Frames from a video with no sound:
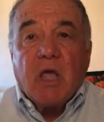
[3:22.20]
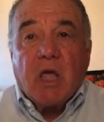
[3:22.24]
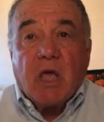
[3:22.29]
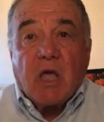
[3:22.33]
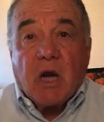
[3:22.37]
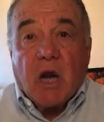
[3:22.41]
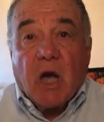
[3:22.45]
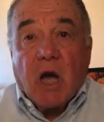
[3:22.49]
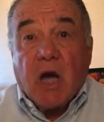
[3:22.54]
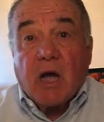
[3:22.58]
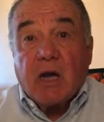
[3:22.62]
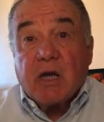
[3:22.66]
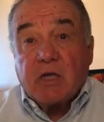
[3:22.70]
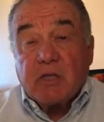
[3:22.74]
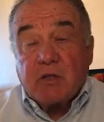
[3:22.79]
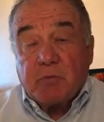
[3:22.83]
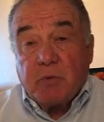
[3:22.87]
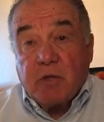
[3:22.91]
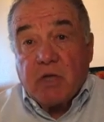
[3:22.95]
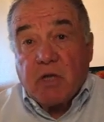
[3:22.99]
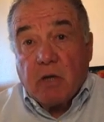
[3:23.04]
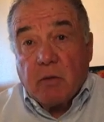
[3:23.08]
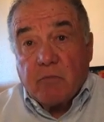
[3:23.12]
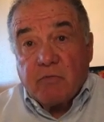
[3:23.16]
and
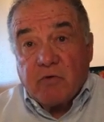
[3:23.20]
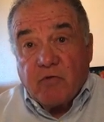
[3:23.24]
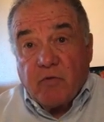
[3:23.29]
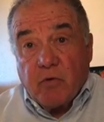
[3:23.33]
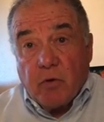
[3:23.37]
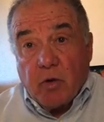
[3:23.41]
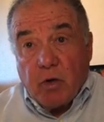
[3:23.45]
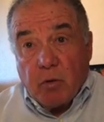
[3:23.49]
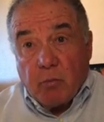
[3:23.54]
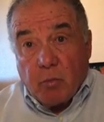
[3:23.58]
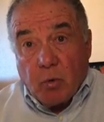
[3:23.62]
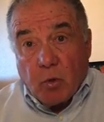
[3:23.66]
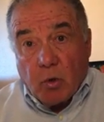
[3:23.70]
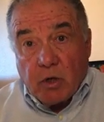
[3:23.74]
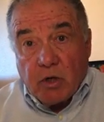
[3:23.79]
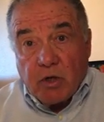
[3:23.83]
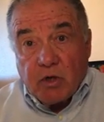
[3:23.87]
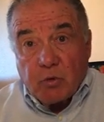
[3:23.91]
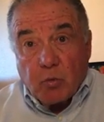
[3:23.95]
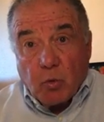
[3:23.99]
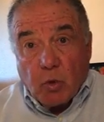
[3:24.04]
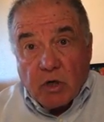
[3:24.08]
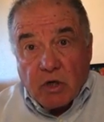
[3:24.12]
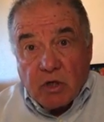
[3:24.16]
honest becomes very
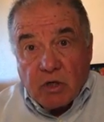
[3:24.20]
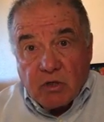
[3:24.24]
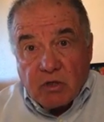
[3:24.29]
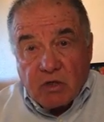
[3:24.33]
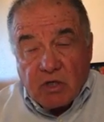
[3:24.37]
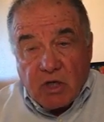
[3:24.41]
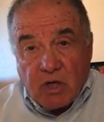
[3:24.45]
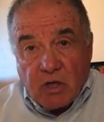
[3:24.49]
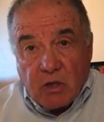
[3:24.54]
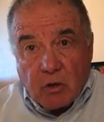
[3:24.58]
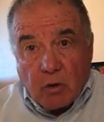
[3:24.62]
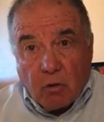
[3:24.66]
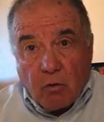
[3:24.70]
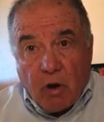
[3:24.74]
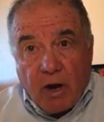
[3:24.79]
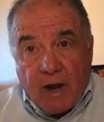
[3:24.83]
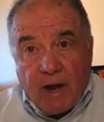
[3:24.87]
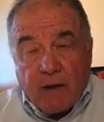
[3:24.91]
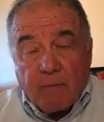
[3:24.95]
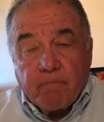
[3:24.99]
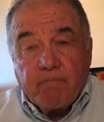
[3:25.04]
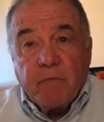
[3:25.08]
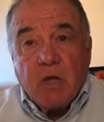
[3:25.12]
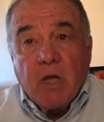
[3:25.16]
important, as we're going to see in the
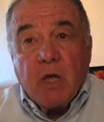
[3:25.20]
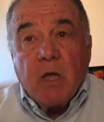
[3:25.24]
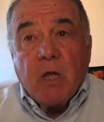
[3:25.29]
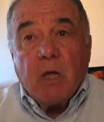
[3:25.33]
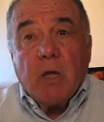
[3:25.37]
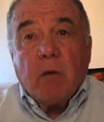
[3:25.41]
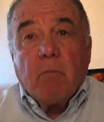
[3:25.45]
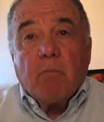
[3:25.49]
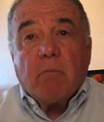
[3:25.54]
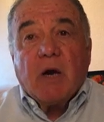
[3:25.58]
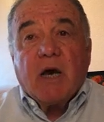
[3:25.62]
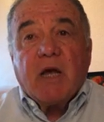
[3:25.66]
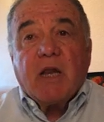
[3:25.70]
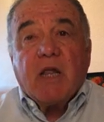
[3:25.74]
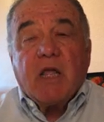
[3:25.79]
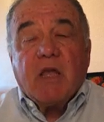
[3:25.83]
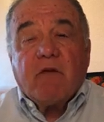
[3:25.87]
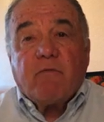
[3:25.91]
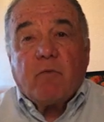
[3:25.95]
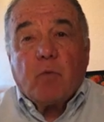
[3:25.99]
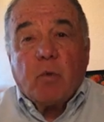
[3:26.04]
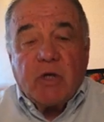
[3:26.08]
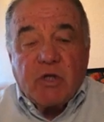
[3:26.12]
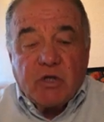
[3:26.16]
grant. But
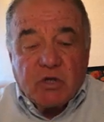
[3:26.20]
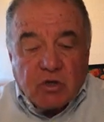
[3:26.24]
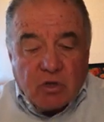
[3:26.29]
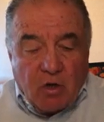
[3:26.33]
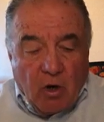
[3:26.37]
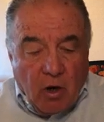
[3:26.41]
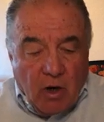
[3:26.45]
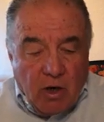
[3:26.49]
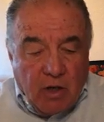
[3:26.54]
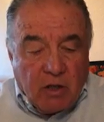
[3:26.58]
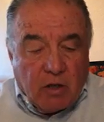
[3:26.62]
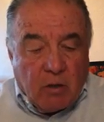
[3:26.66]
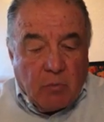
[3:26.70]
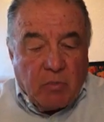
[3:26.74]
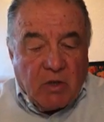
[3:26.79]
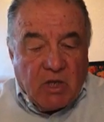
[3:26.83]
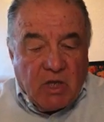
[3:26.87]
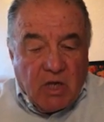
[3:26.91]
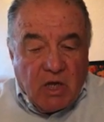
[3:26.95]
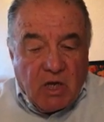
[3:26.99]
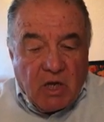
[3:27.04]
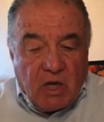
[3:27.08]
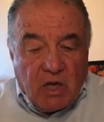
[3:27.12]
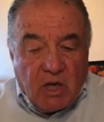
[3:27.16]
if we start at the
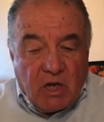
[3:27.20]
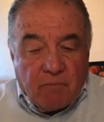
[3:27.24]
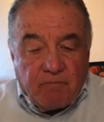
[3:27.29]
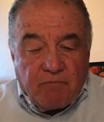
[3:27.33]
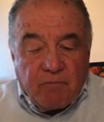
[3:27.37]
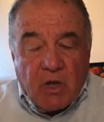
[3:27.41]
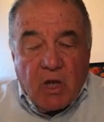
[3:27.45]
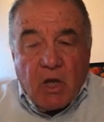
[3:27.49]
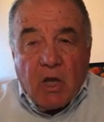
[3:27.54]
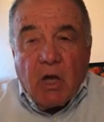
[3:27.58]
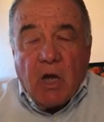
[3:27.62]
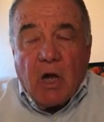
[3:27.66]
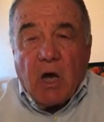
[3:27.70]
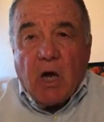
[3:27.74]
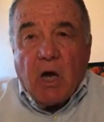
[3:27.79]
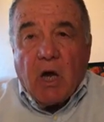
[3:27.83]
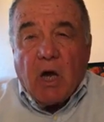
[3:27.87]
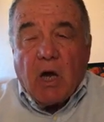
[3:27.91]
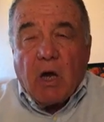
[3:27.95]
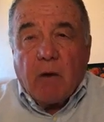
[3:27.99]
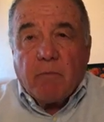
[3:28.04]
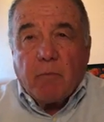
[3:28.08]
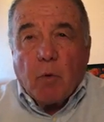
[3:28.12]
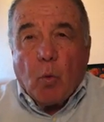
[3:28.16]
beginning,
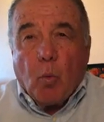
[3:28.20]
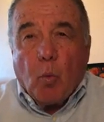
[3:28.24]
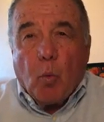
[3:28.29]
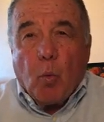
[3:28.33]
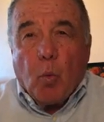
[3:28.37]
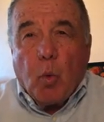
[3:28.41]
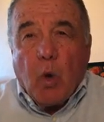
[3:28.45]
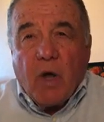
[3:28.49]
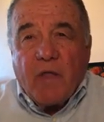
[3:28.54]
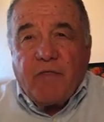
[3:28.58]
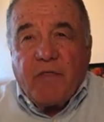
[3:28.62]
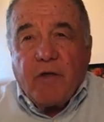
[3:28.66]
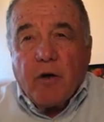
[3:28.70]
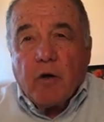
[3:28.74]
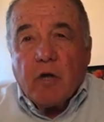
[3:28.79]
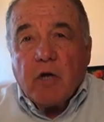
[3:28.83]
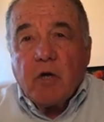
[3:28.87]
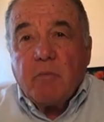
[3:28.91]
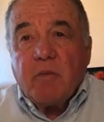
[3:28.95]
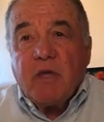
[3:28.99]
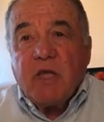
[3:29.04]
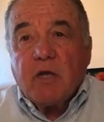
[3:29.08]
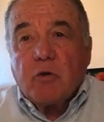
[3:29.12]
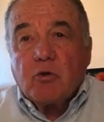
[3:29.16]
what they're
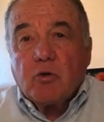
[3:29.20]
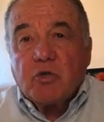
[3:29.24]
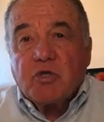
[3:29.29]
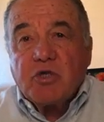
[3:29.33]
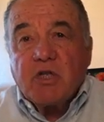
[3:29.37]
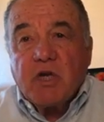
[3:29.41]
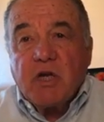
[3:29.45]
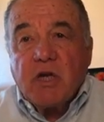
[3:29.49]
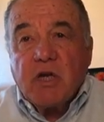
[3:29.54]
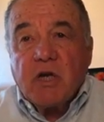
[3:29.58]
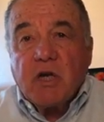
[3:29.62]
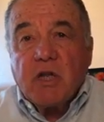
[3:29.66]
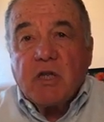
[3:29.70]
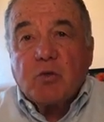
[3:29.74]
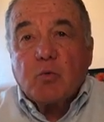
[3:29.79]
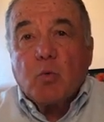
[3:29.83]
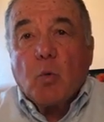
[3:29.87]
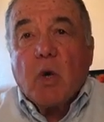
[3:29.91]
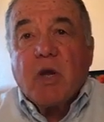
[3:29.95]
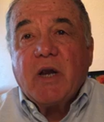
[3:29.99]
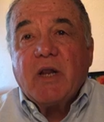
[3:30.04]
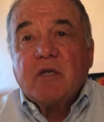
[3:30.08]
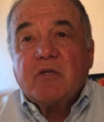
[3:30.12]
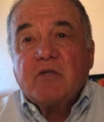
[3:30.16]
going to be interested in is
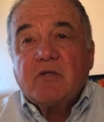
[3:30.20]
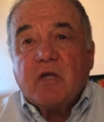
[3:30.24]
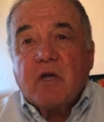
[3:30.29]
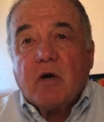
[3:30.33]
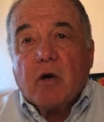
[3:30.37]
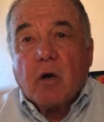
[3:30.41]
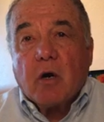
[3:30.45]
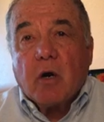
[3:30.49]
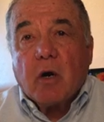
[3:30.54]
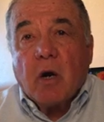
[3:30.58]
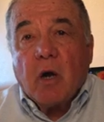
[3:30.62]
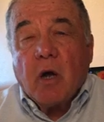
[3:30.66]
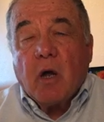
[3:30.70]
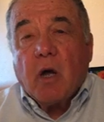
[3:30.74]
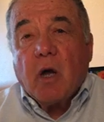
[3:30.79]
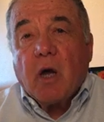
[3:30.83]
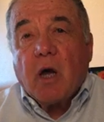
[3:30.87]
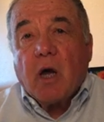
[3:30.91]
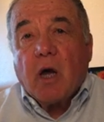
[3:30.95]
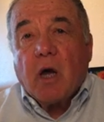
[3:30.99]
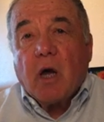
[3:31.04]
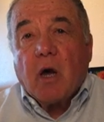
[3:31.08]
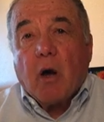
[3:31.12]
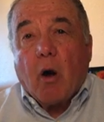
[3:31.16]
what is their
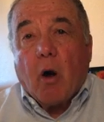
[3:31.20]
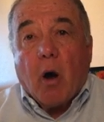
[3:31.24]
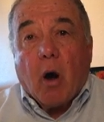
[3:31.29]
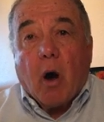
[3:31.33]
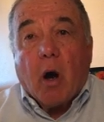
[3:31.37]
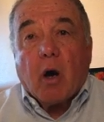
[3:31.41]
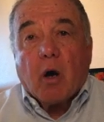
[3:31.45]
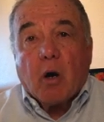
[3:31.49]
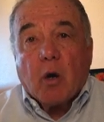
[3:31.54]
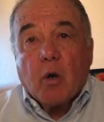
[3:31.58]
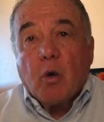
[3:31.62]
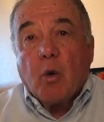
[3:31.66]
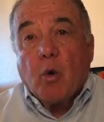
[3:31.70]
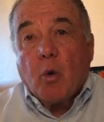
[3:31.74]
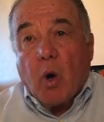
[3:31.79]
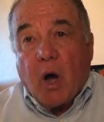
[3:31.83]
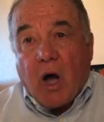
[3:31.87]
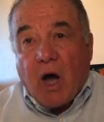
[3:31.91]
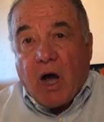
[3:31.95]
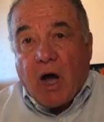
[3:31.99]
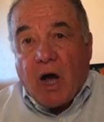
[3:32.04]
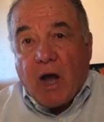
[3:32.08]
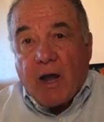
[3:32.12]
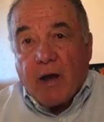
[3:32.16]

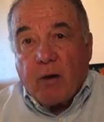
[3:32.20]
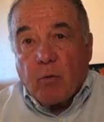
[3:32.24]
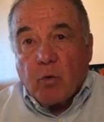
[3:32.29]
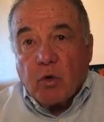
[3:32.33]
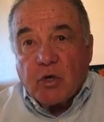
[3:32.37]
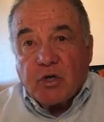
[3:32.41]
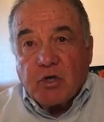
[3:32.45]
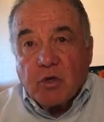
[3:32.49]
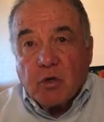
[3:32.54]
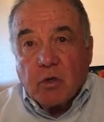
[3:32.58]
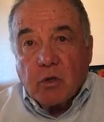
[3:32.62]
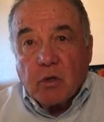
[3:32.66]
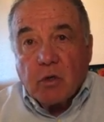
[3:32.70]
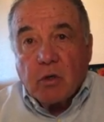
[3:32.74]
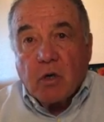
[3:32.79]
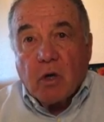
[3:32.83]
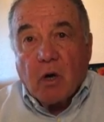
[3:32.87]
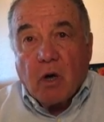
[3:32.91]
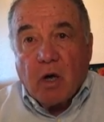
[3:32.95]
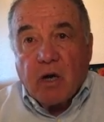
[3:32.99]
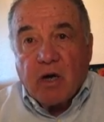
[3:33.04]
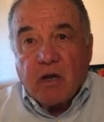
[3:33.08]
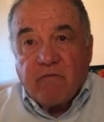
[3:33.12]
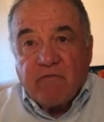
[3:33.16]
ROI, return
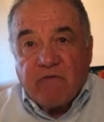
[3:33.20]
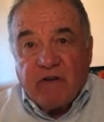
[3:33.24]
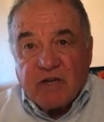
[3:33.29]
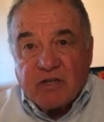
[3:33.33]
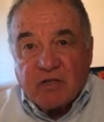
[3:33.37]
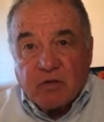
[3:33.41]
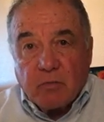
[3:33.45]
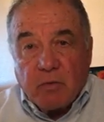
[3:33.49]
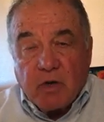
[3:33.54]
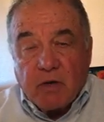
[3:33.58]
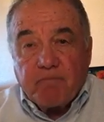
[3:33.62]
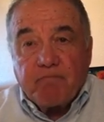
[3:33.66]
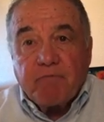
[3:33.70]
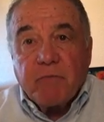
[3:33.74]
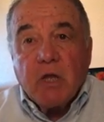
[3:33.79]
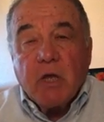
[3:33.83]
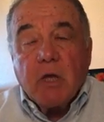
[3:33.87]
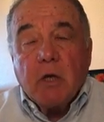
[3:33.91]
on investment.